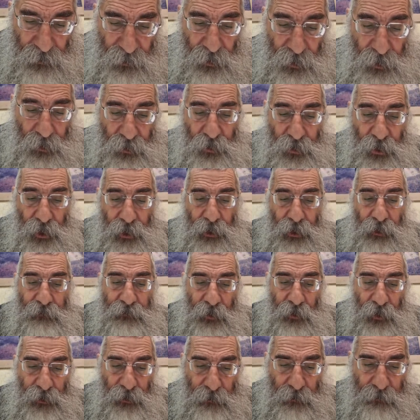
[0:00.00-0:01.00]

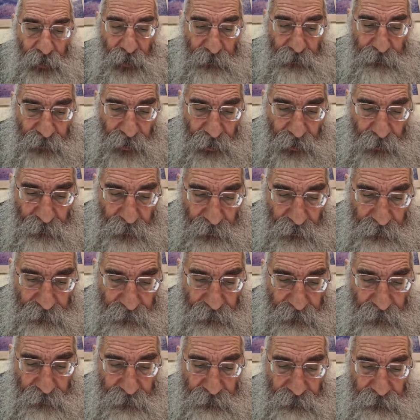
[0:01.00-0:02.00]
Shakavana ba mimer
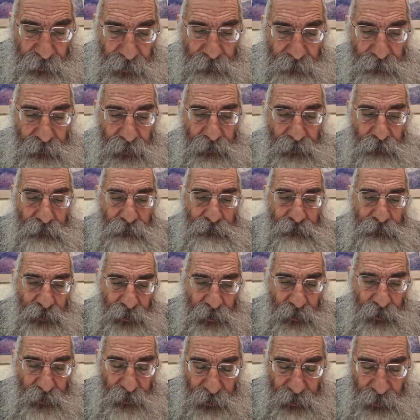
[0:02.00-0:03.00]

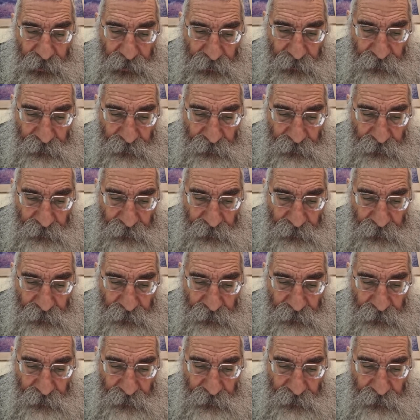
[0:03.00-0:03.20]
in